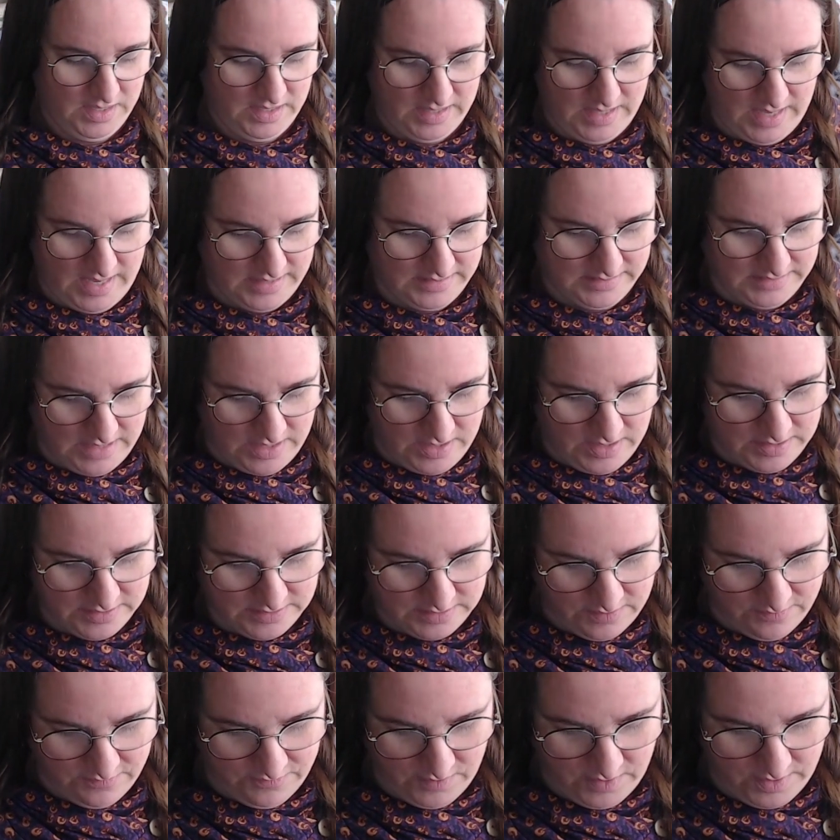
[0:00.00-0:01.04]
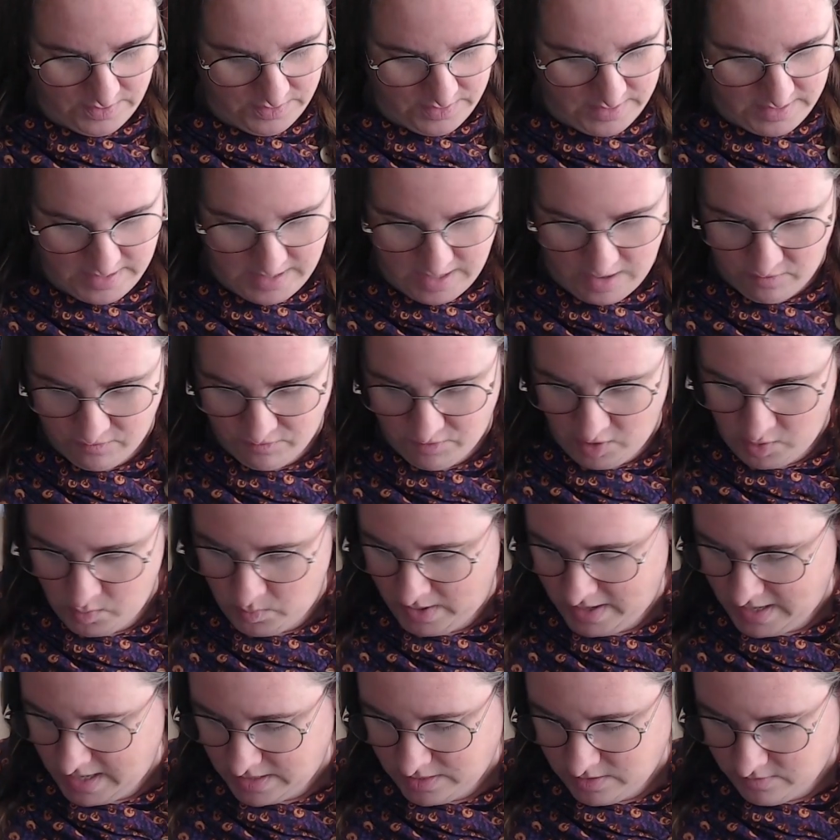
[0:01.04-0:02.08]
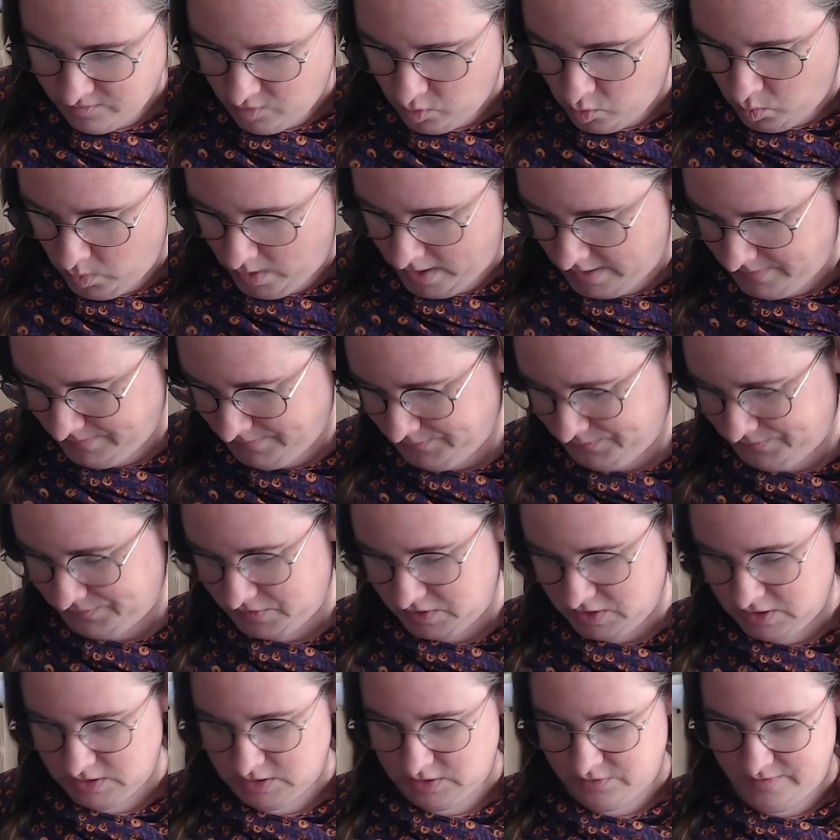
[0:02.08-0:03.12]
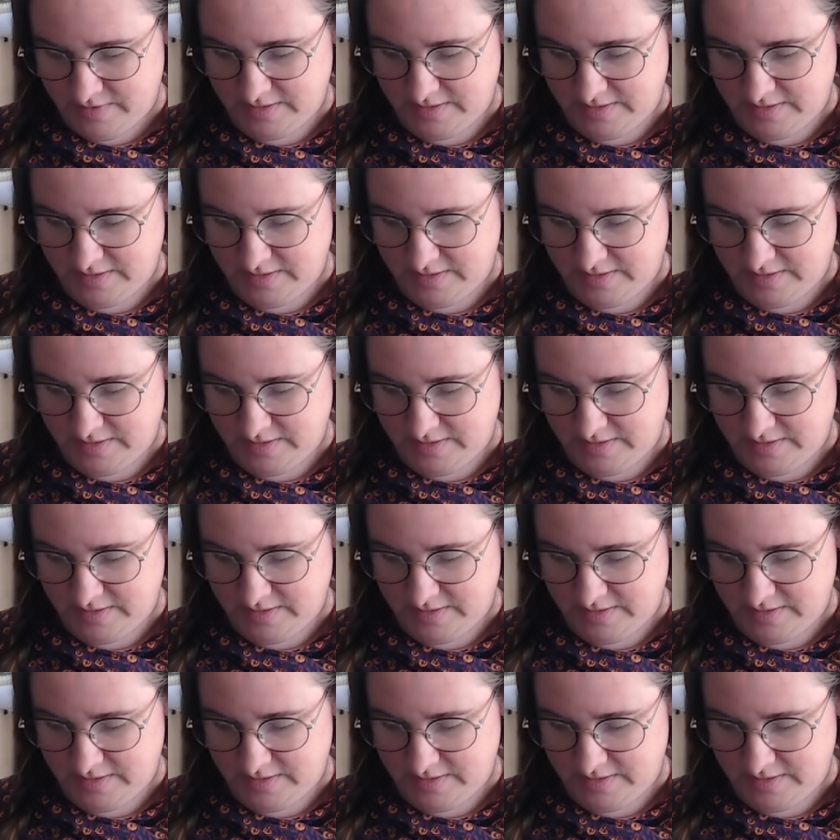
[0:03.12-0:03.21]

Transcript: okay so let's find the right way and the wrong way because there